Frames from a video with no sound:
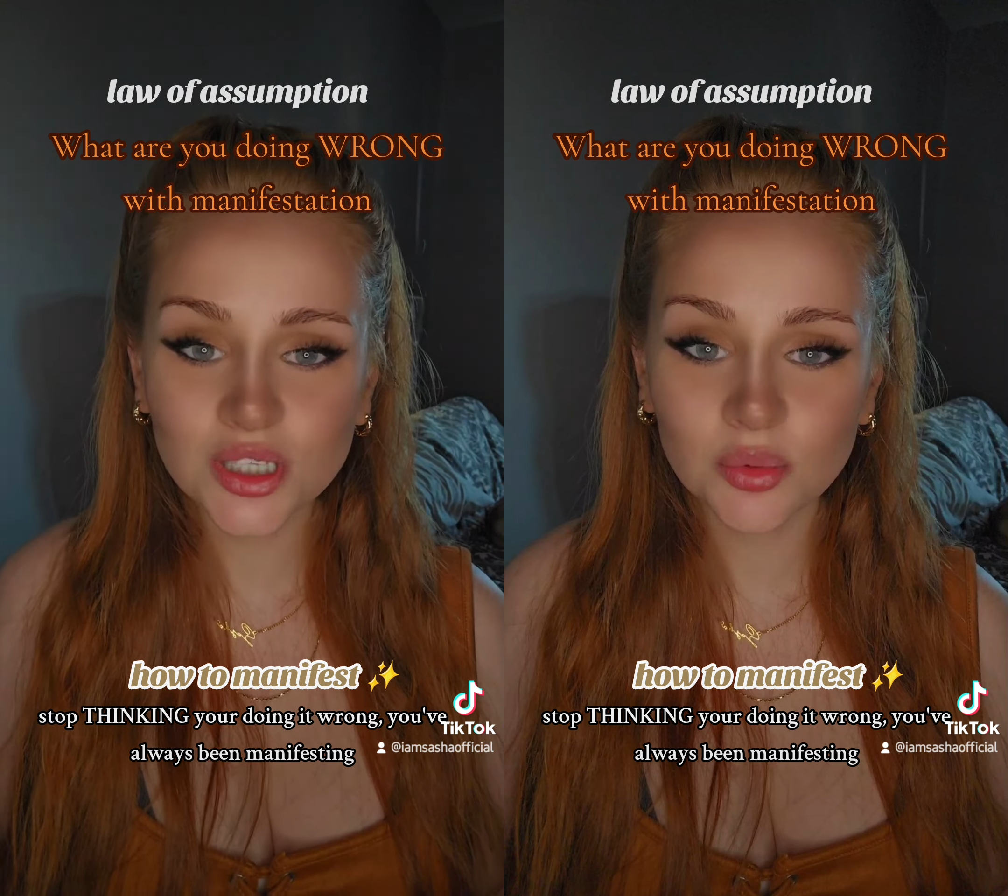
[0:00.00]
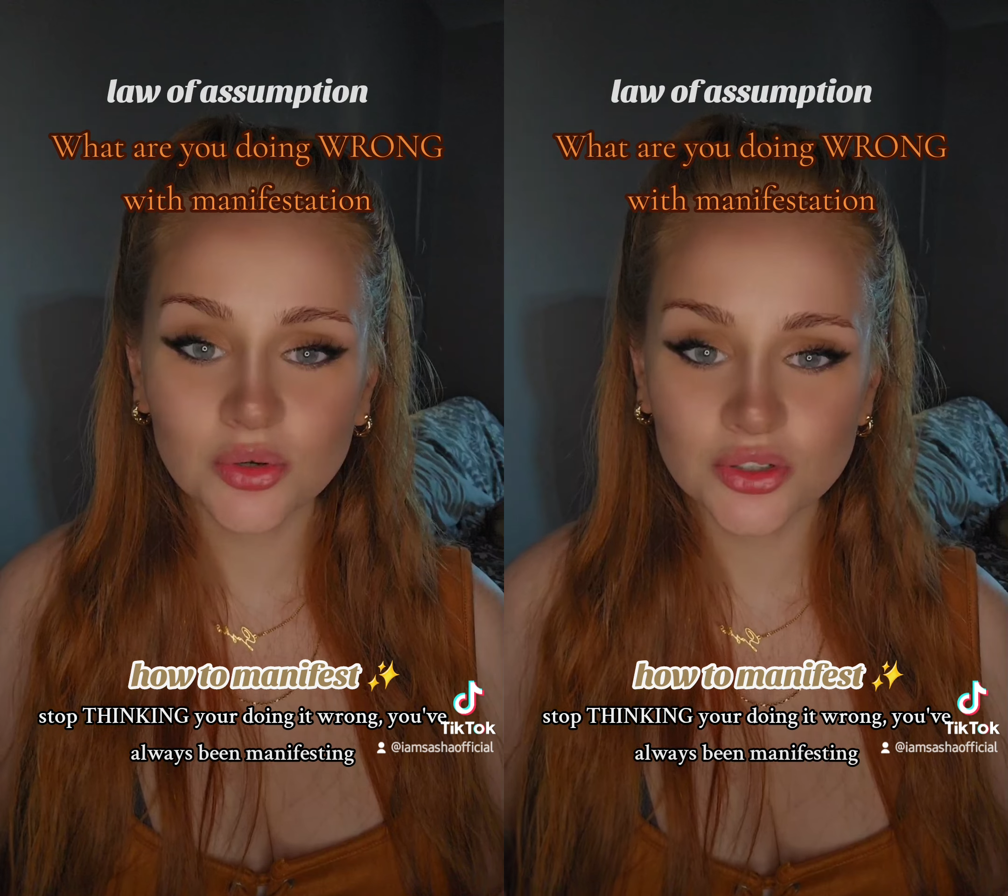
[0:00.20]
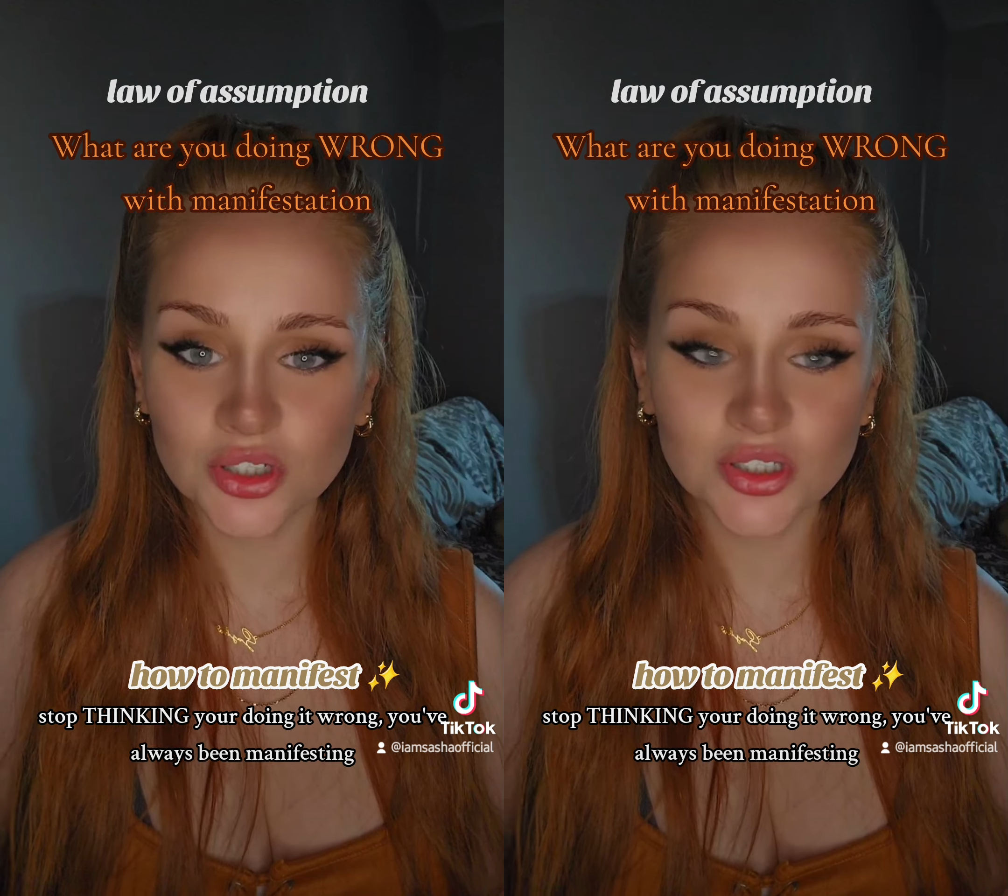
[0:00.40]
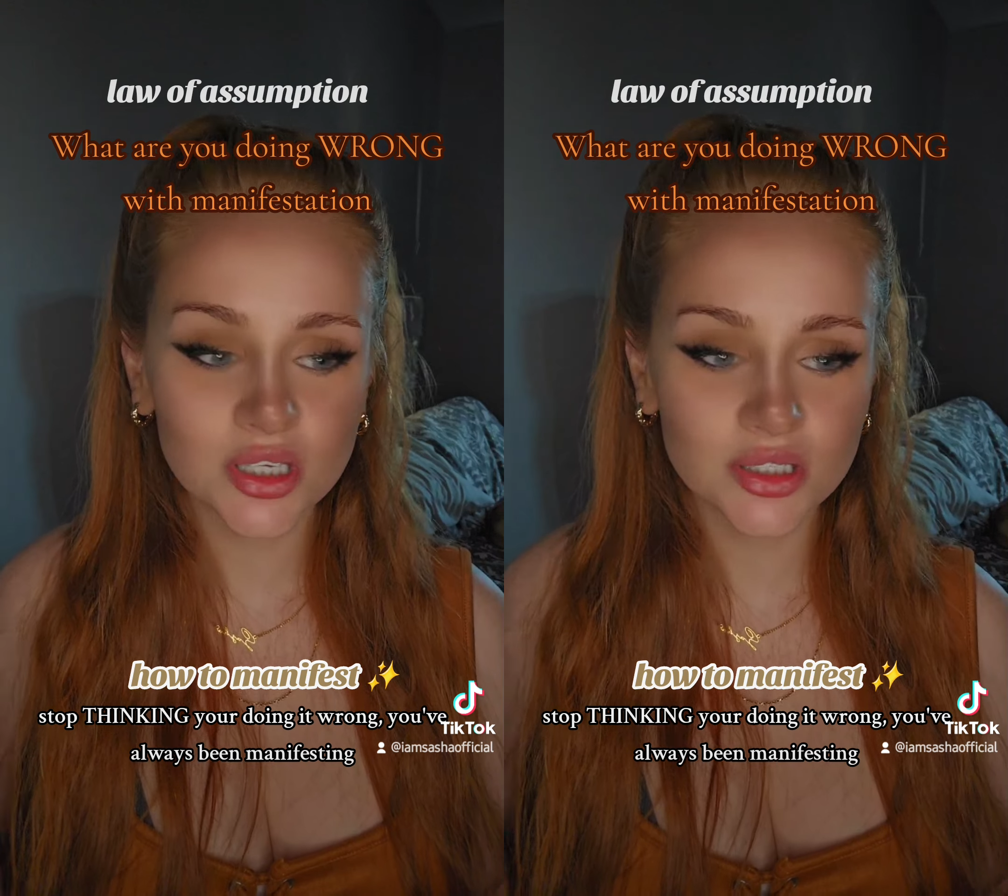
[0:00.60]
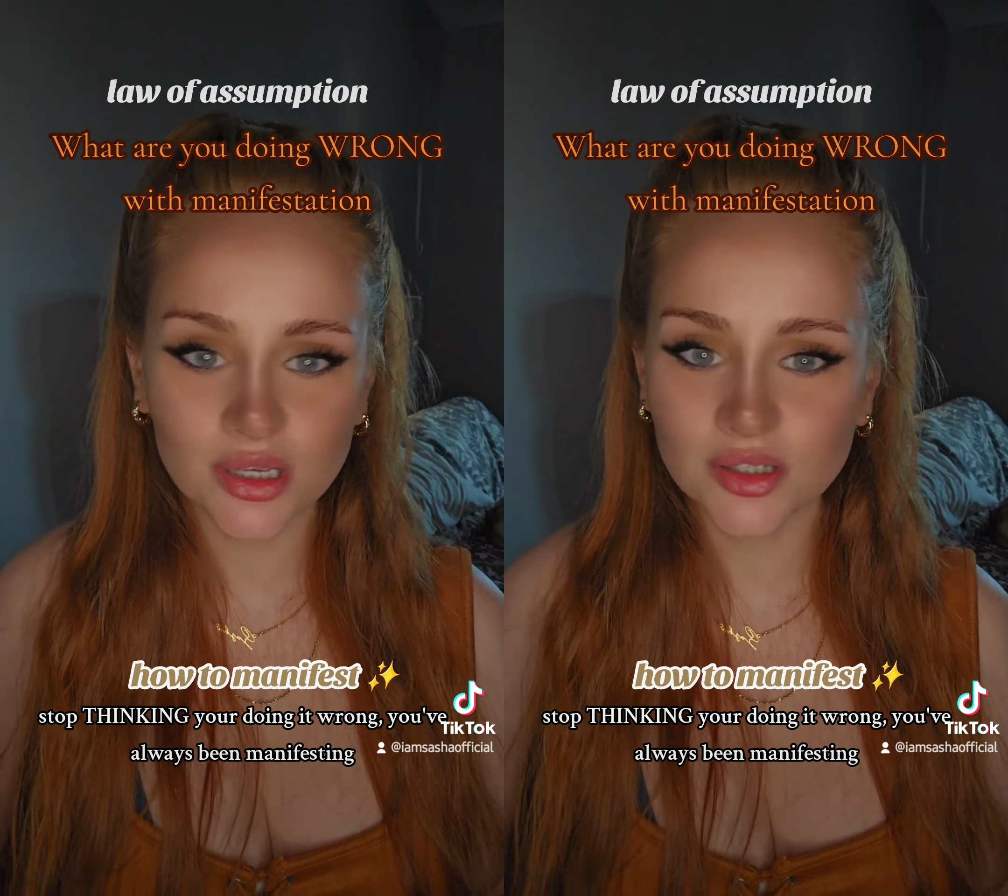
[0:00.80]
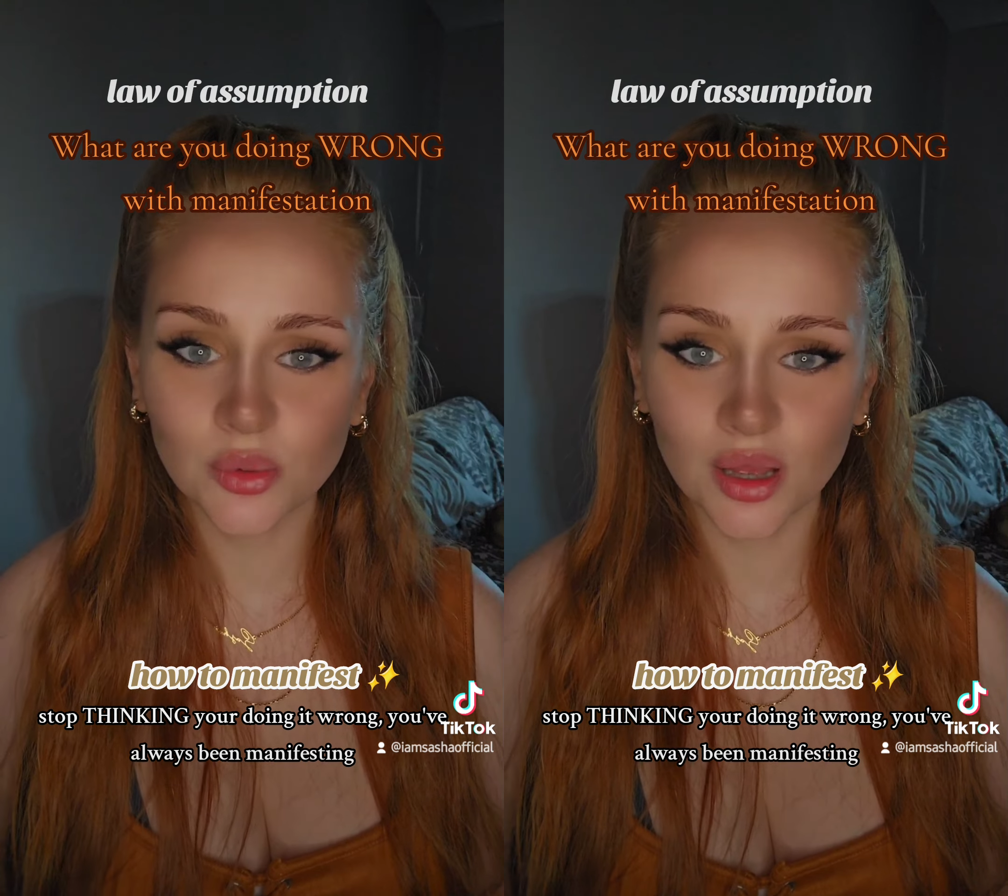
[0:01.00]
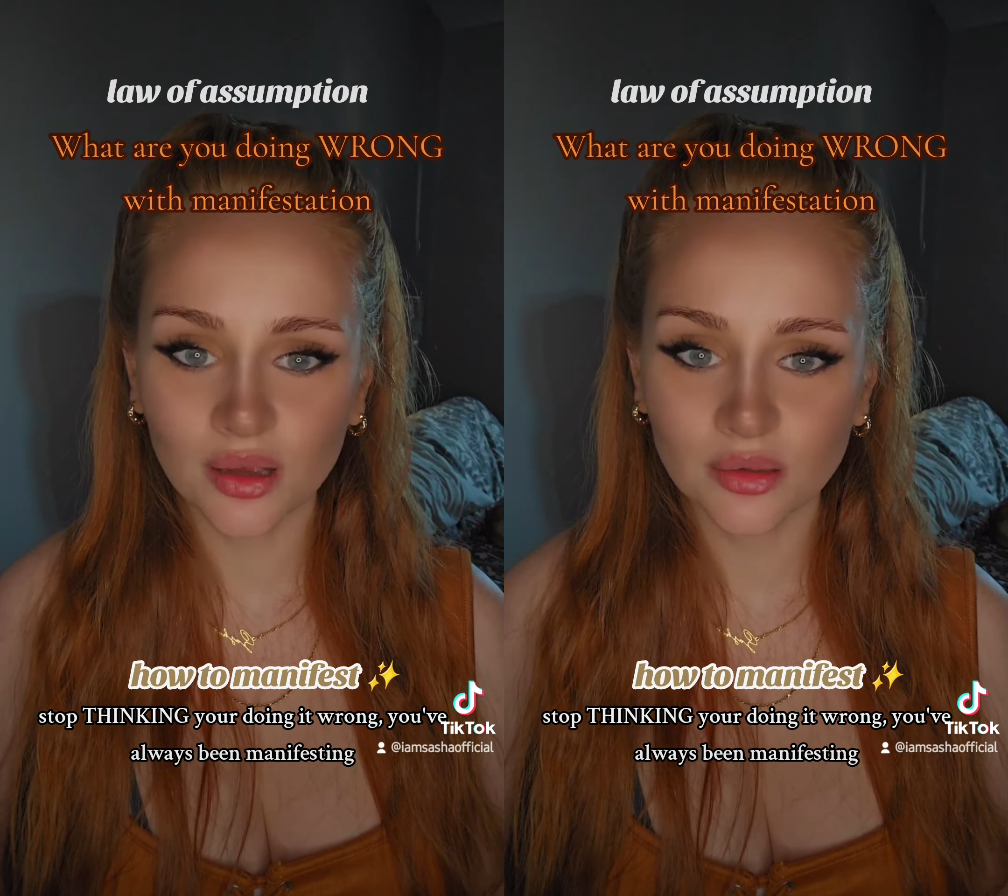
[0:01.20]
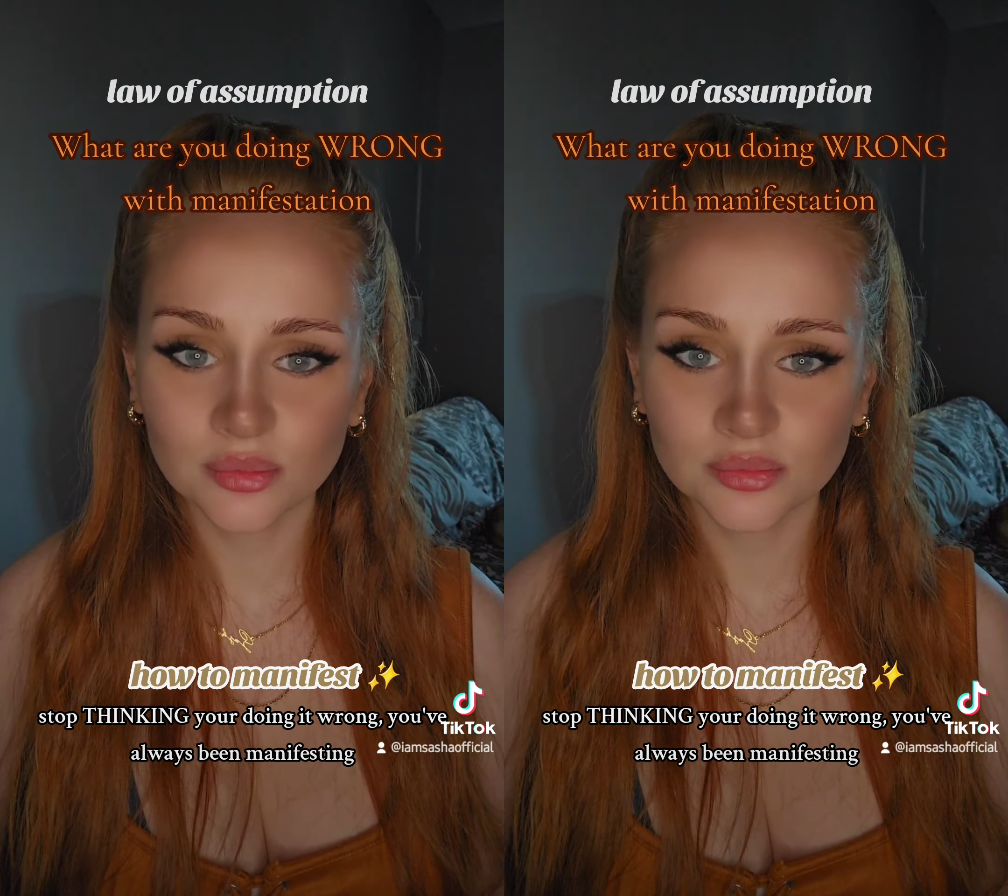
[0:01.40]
subconscious does the work.